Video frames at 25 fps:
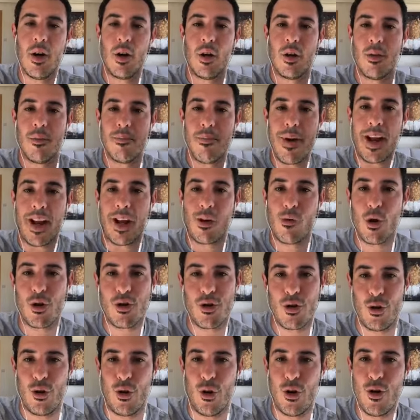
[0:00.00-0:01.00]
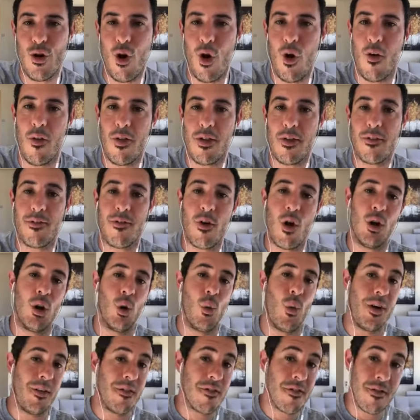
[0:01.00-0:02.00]
make a return on the
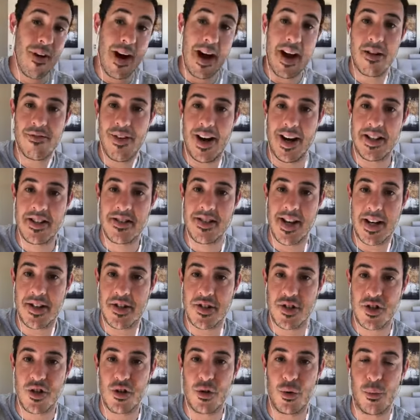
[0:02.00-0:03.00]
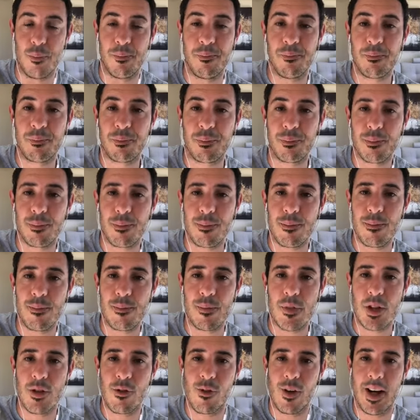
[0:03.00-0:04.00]
following 5 assets too,
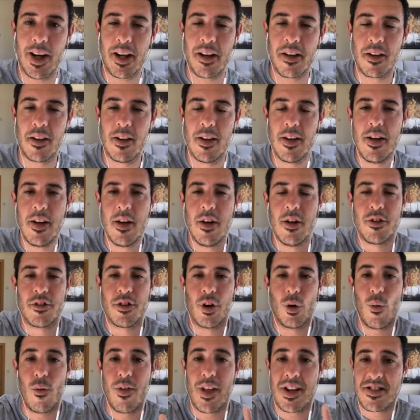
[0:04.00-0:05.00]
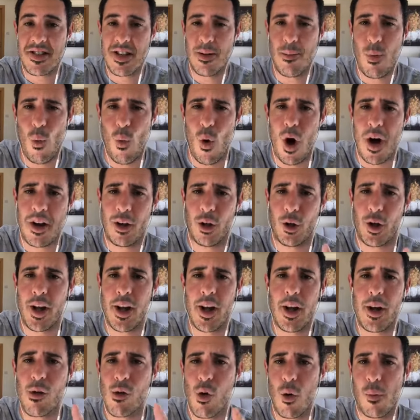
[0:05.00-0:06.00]
right? So that's number one, looking at
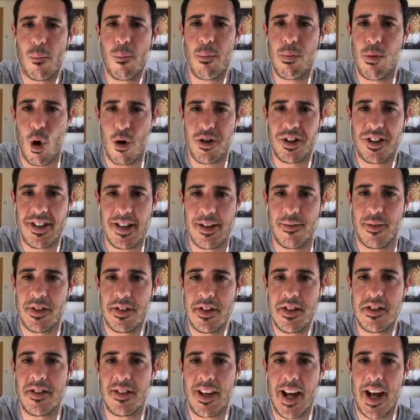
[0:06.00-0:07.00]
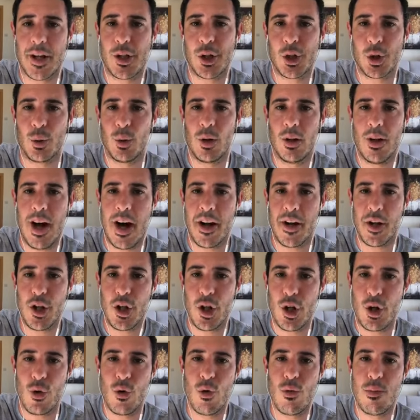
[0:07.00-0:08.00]
your own productivity schedule, and are
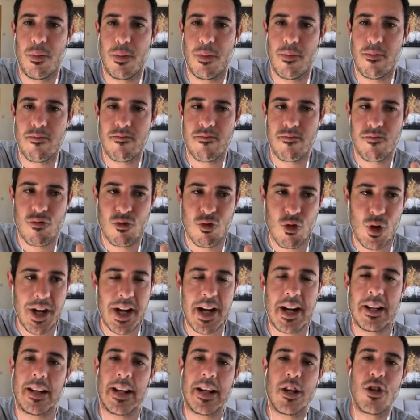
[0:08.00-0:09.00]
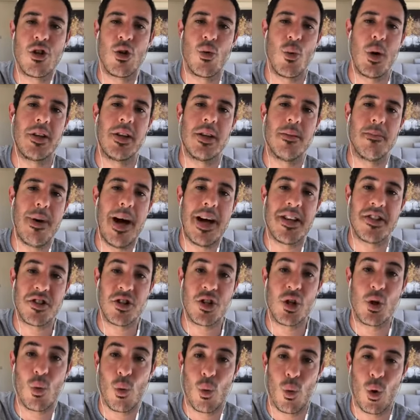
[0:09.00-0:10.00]
you really doing the best
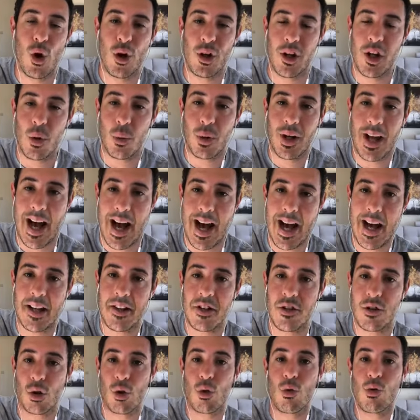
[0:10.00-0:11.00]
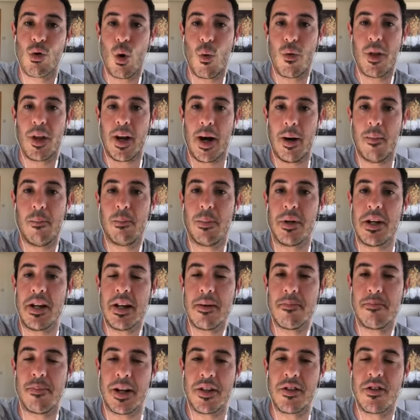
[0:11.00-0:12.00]
work you can to grow the company
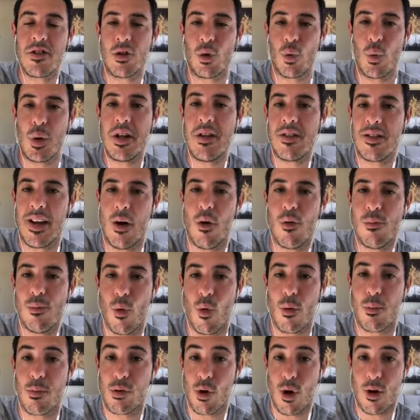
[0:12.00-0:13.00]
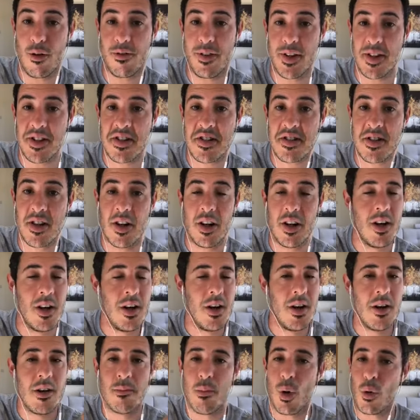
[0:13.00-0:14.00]
and squeeze out more profits?
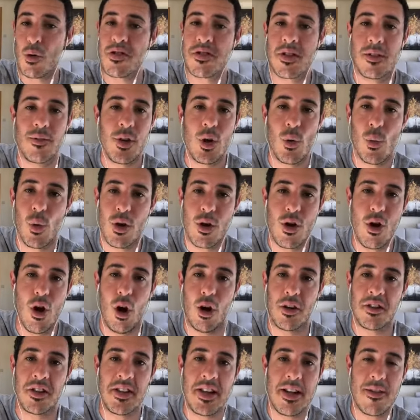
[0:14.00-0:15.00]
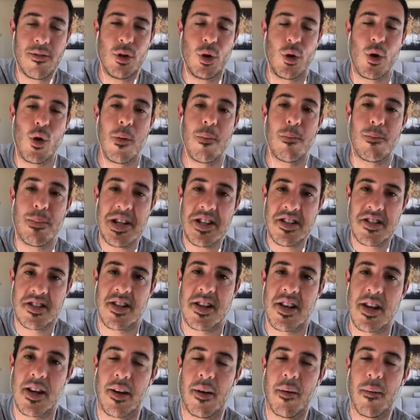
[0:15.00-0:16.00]
Most of you are not, and even though you're
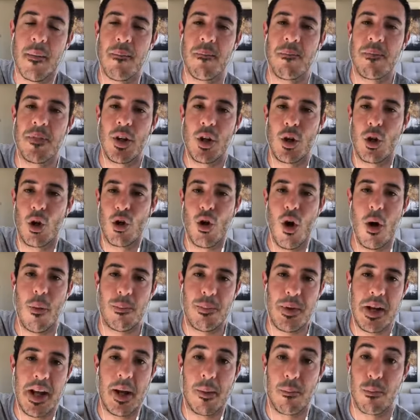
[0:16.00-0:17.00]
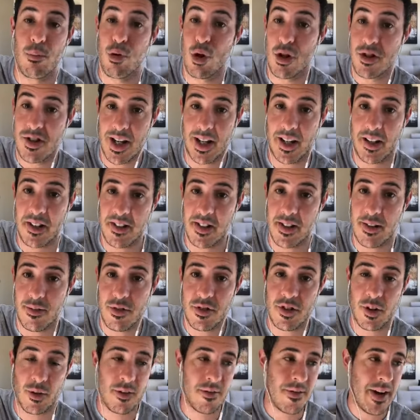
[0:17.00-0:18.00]
busy, you're not being productive.
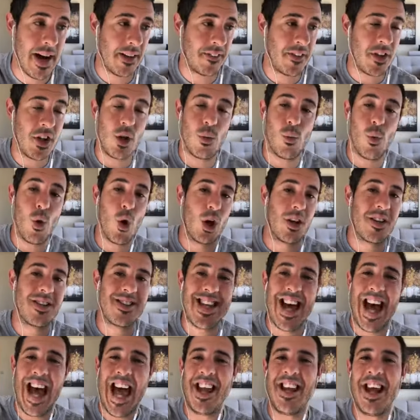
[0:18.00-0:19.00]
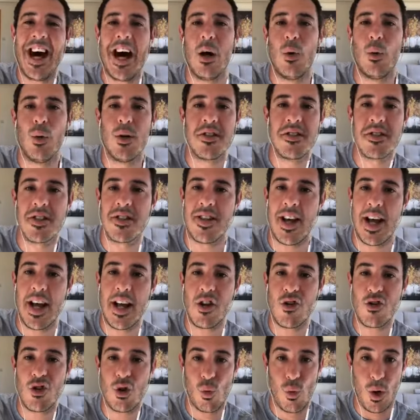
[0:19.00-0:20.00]
So the fact that you work 10 hours a day
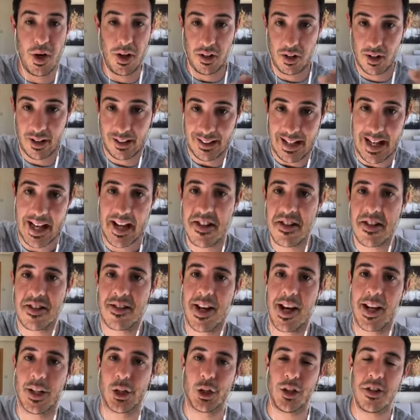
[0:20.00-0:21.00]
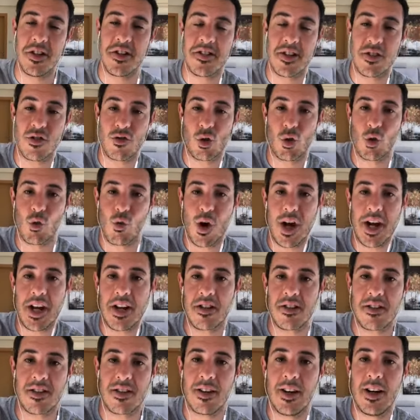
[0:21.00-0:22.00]
doing client sessions is
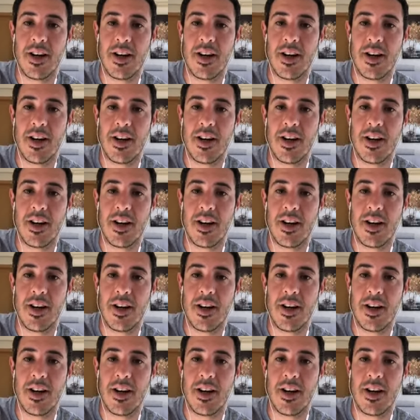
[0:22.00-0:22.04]
great